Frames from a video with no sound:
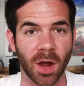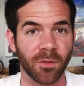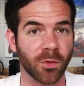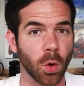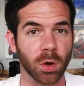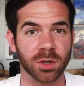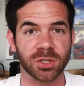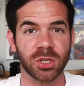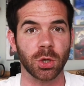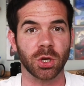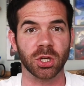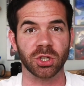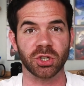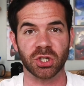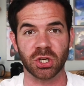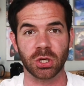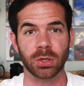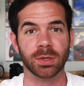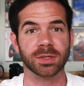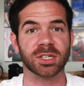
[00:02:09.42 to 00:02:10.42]
Of course, you could
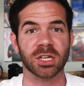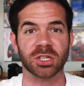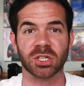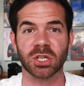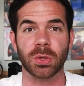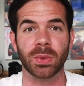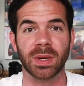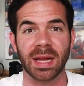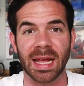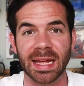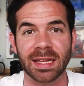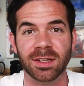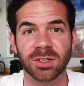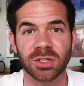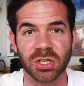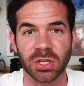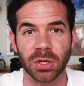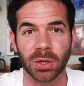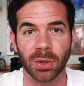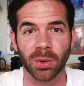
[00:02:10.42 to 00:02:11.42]
choose to tune
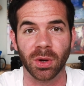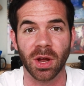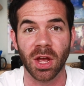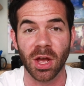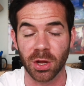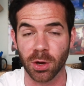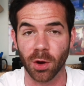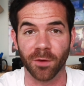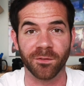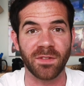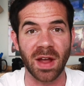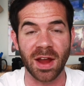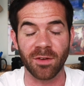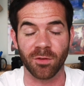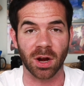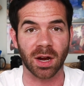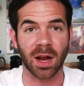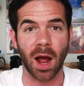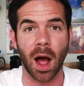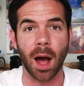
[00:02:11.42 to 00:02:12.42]
into your favorite